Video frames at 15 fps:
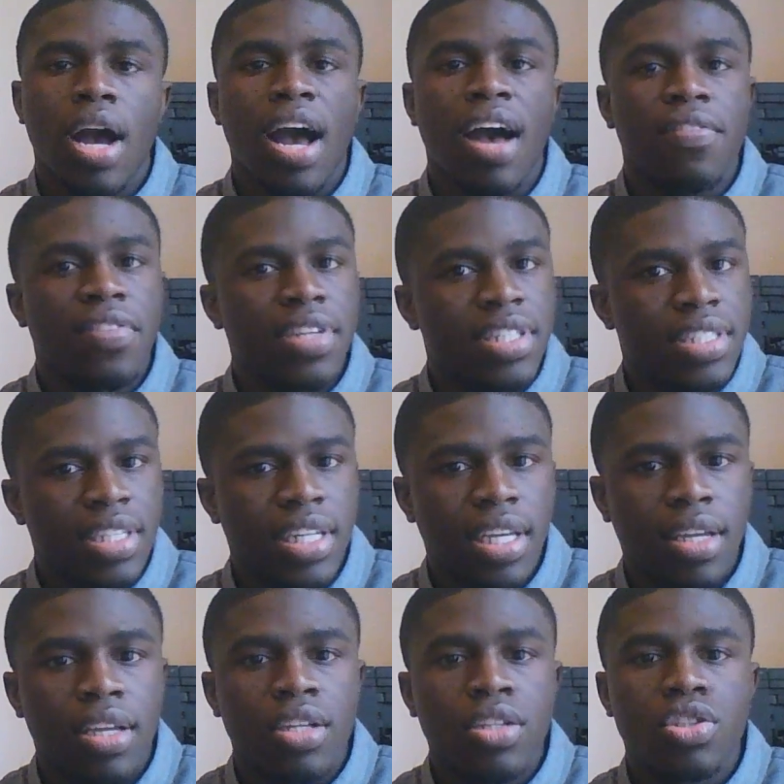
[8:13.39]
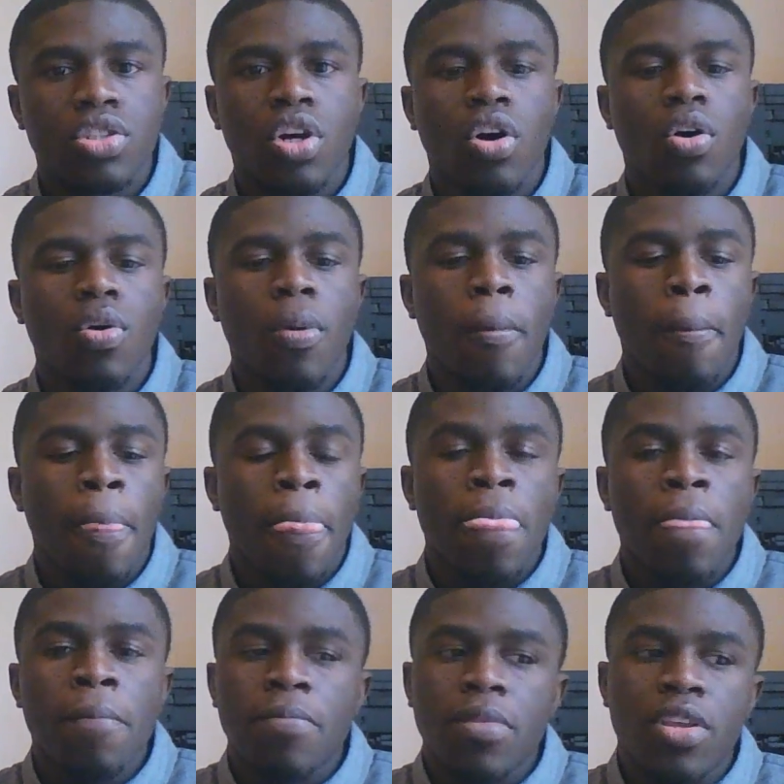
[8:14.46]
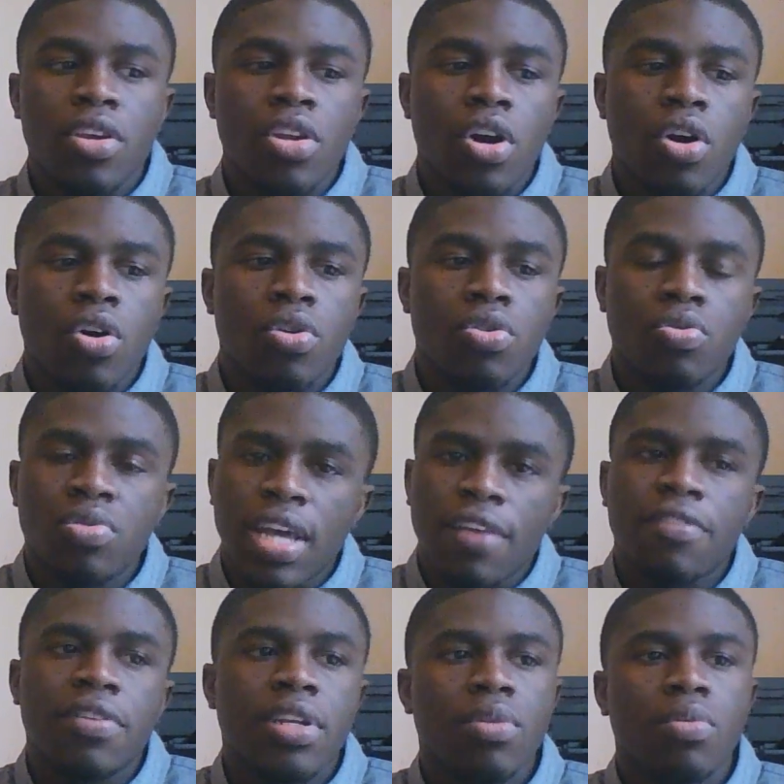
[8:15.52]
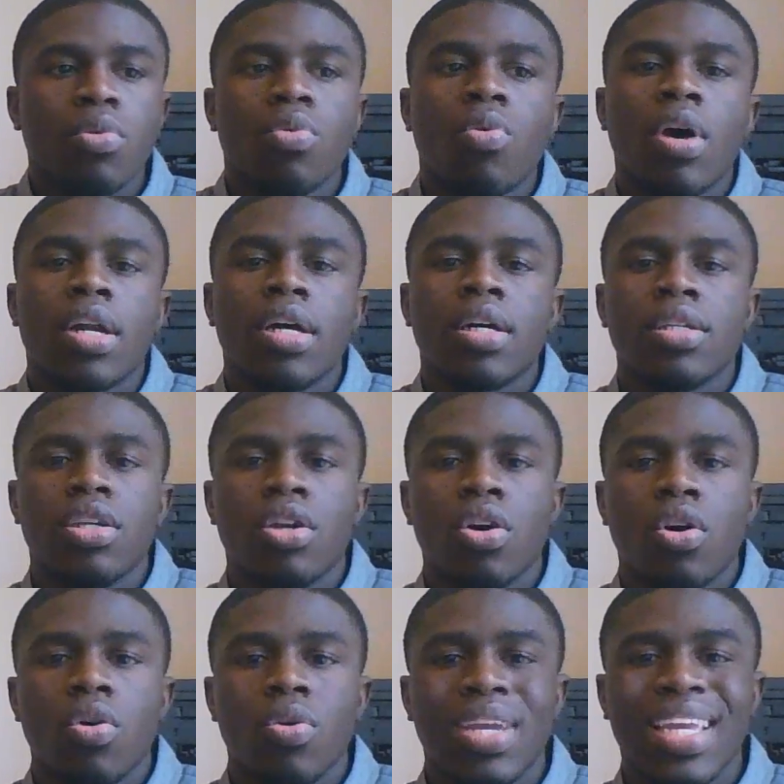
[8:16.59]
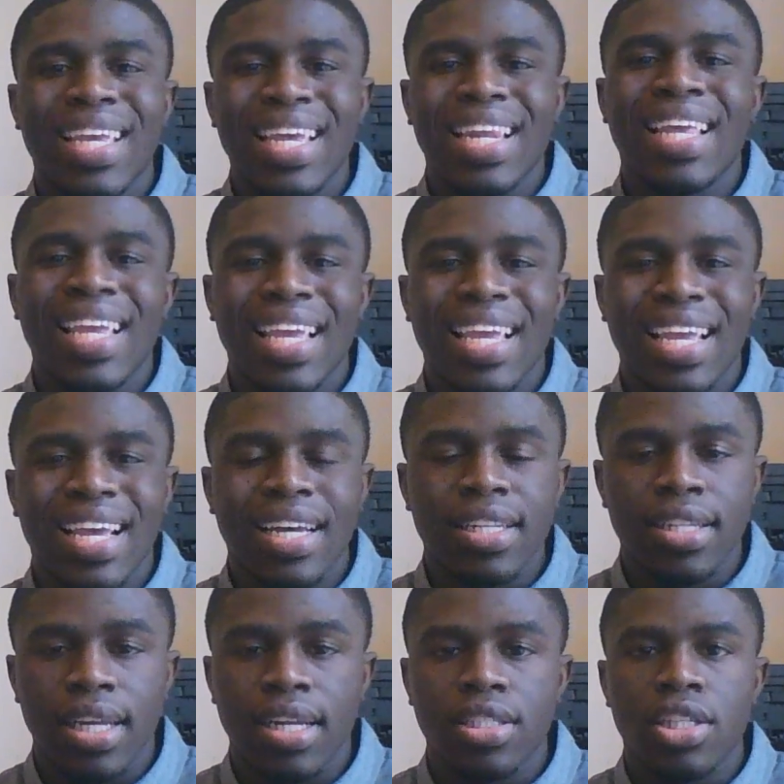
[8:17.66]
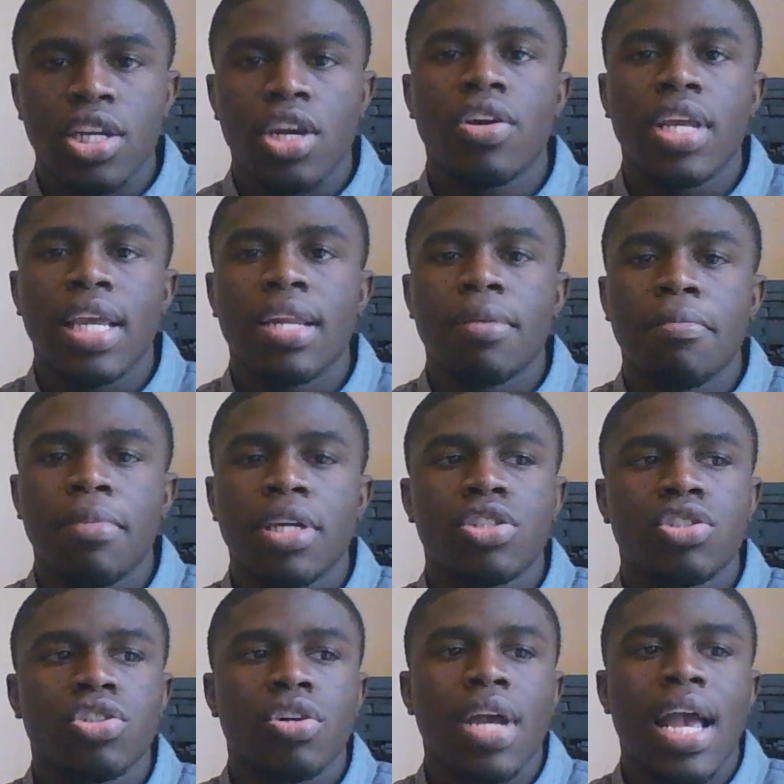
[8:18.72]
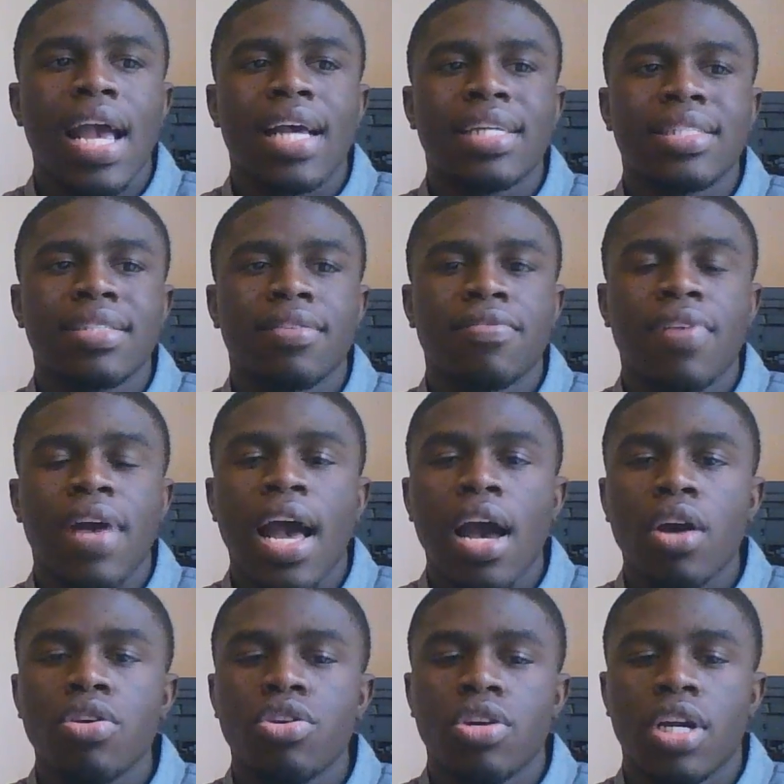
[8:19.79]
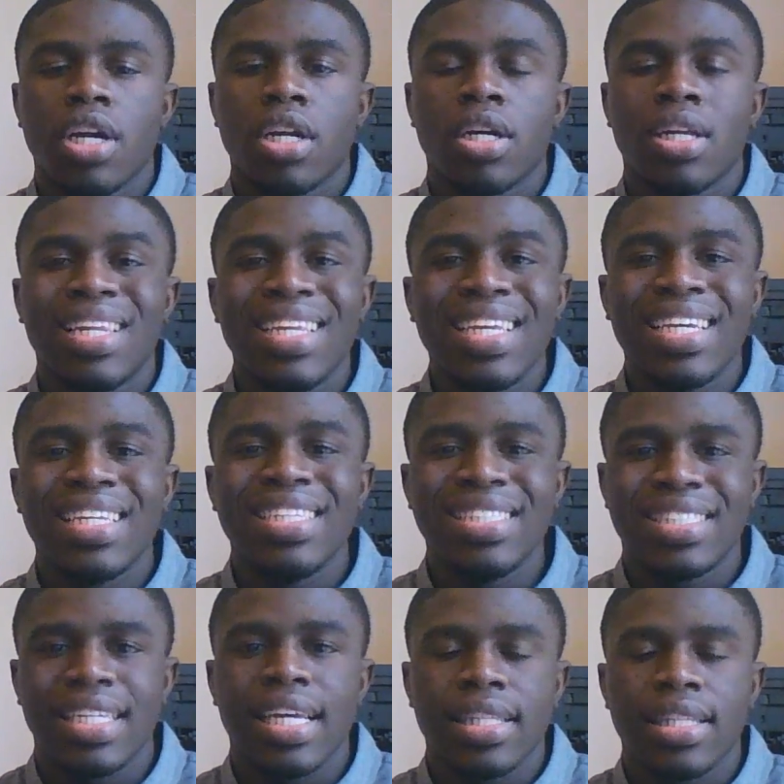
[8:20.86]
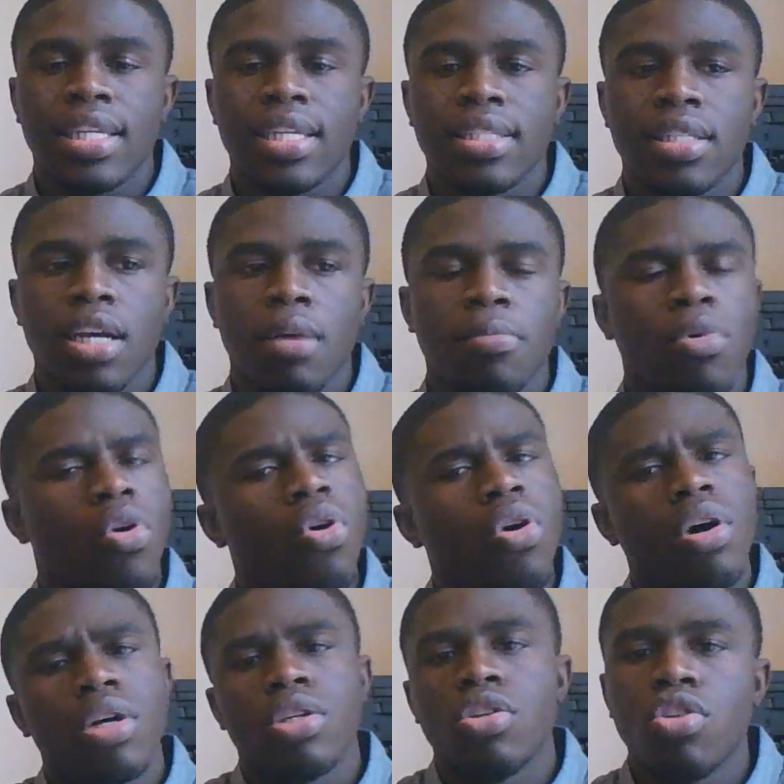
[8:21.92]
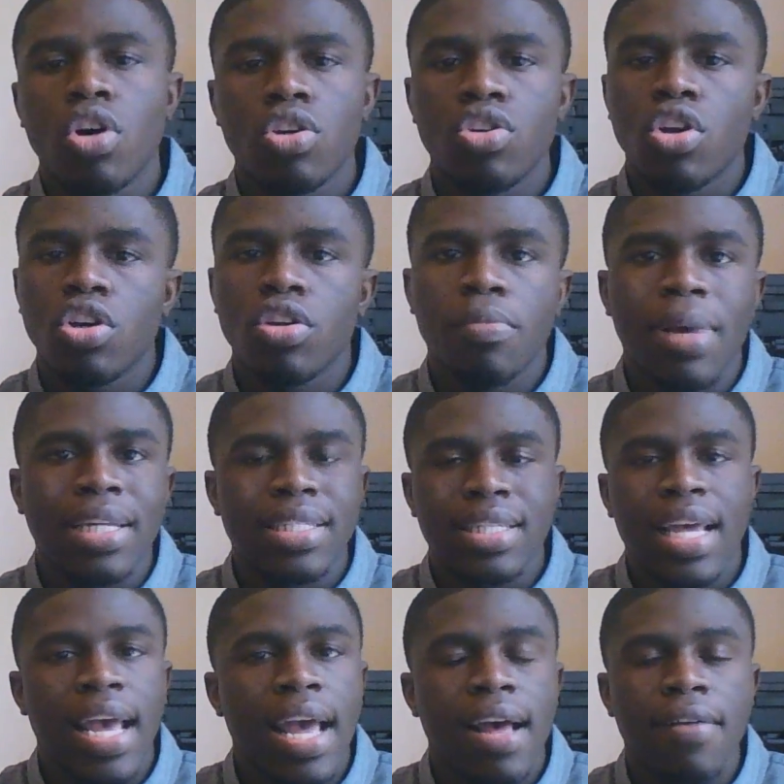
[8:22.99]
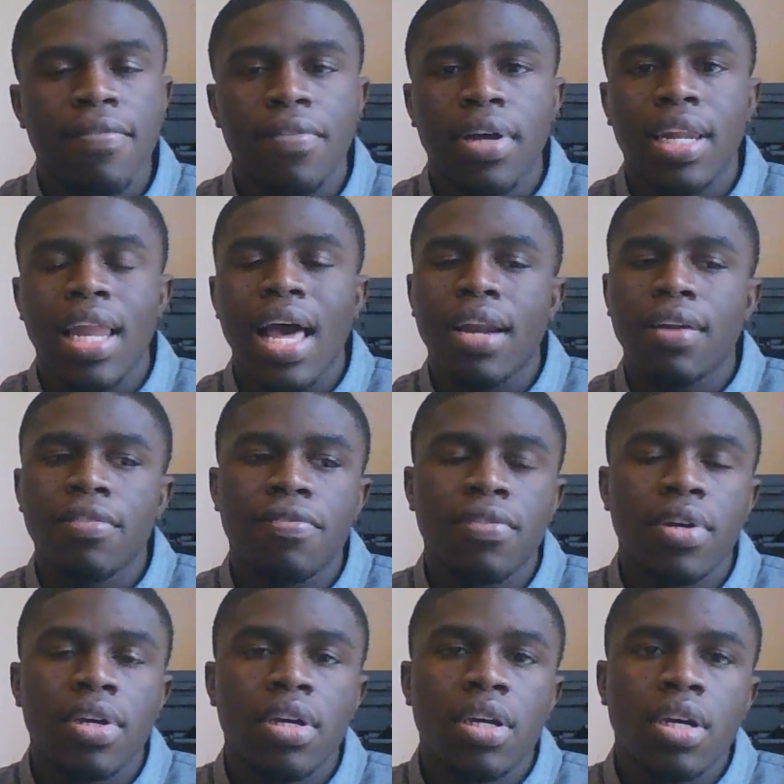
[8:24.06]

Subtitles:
Obviously. So you definitely would want to get an attorney in the mixture as of how you're gonna legally set things up. Or you might just have a lot of